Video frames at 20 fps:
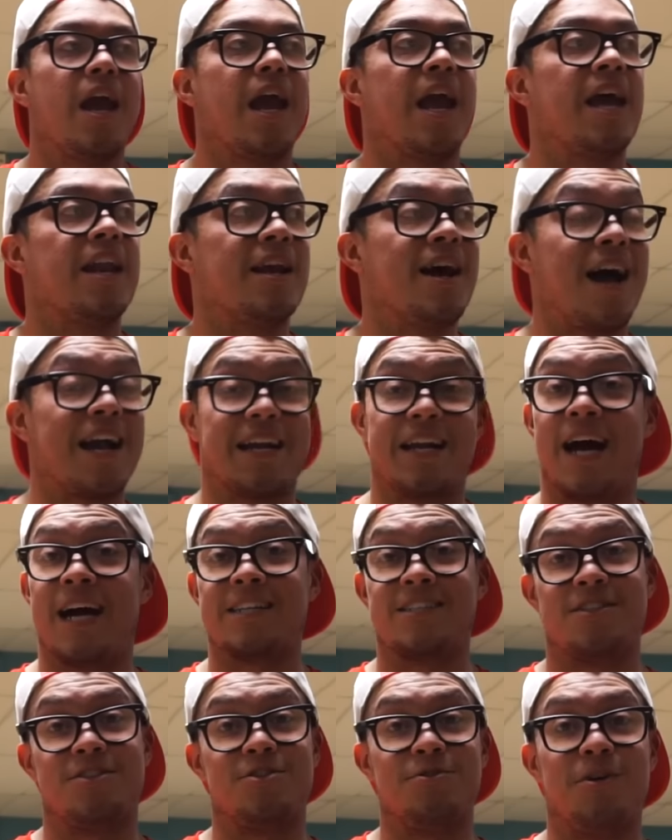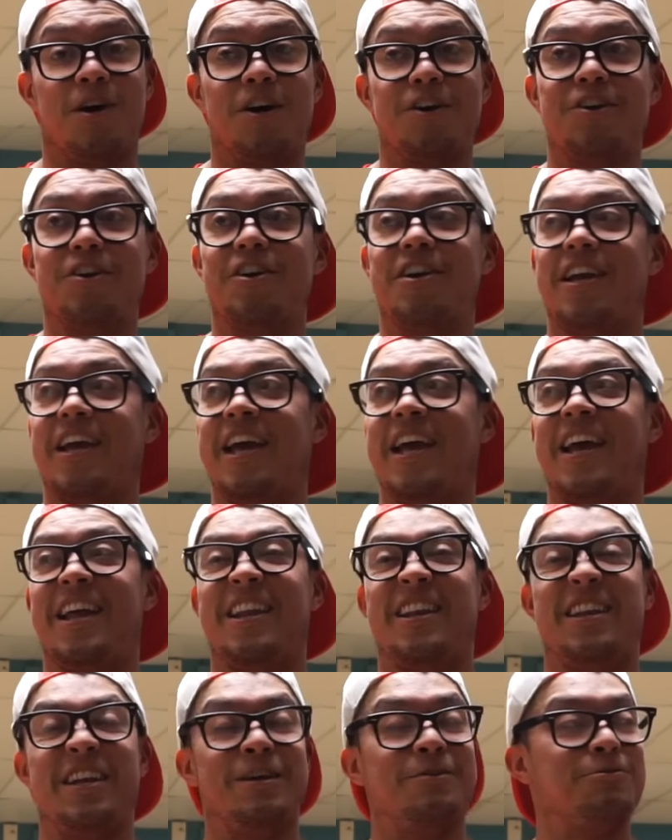and I got to 200,
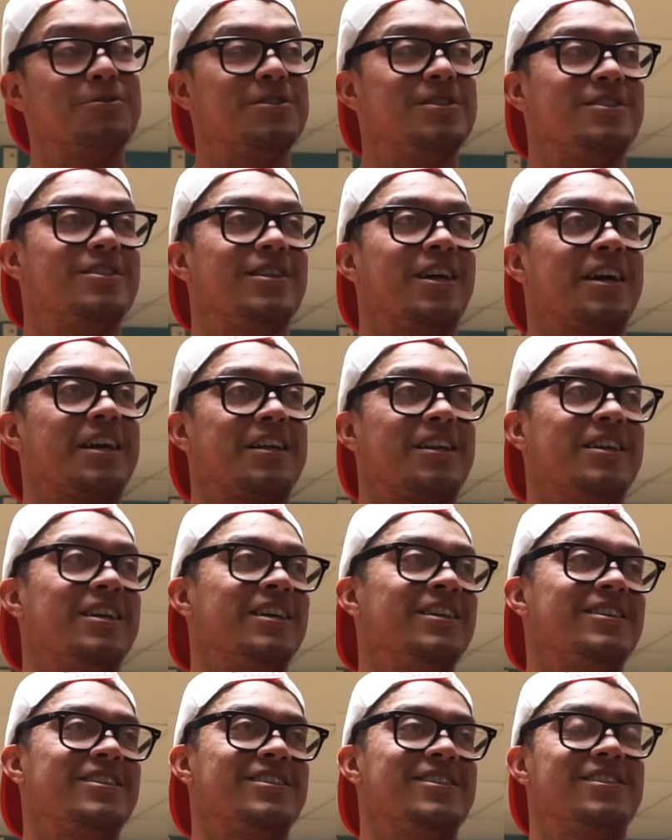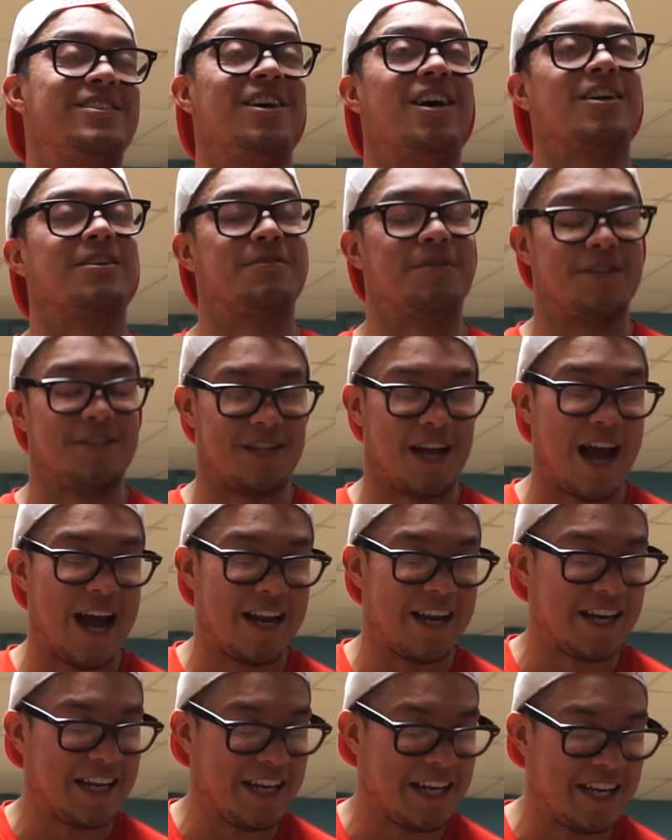and it was like it sucked because I
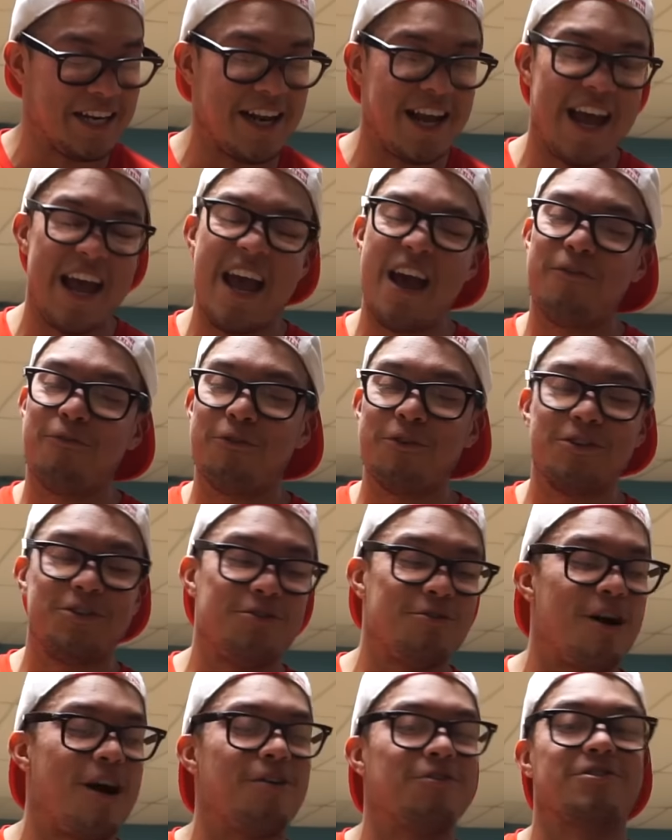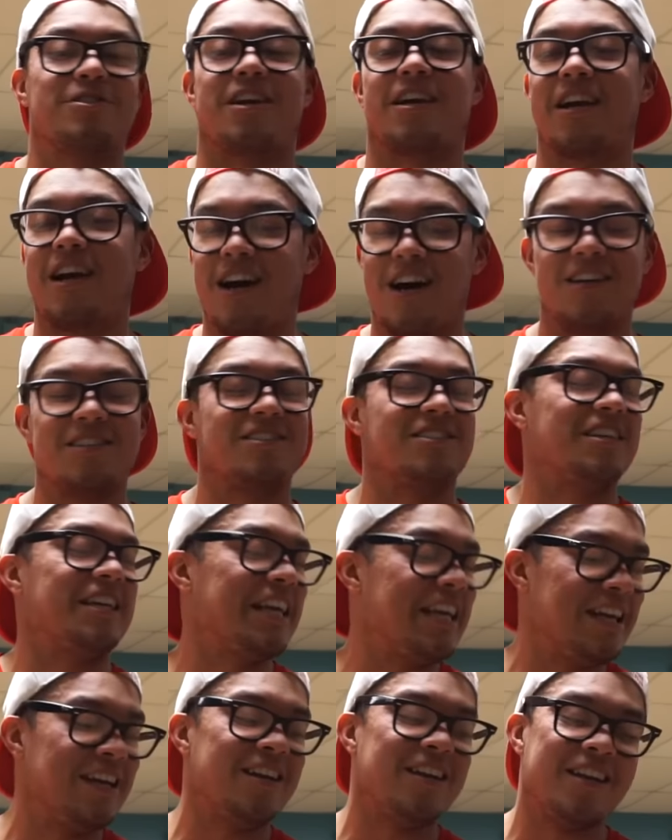had to eat every two hours, like constantly
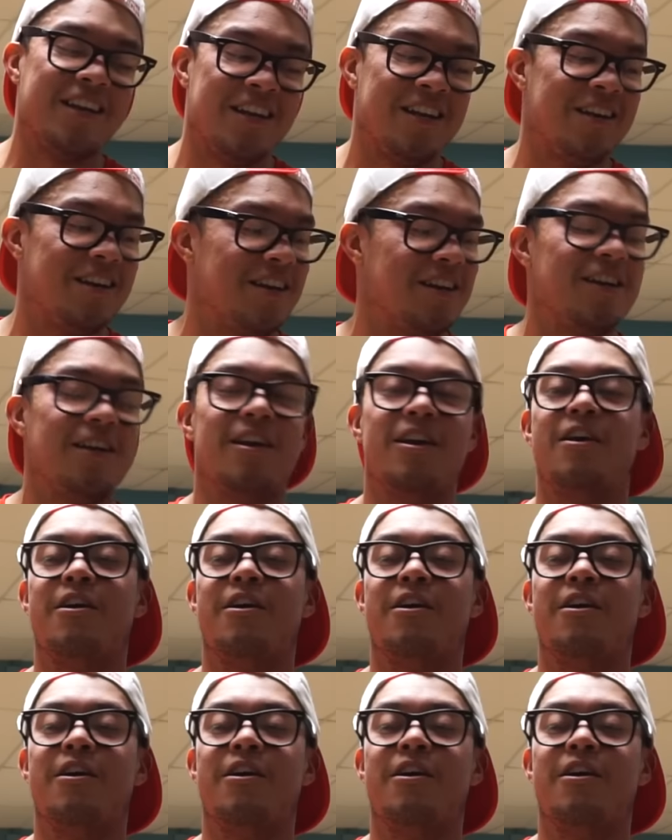eating, eating, eating,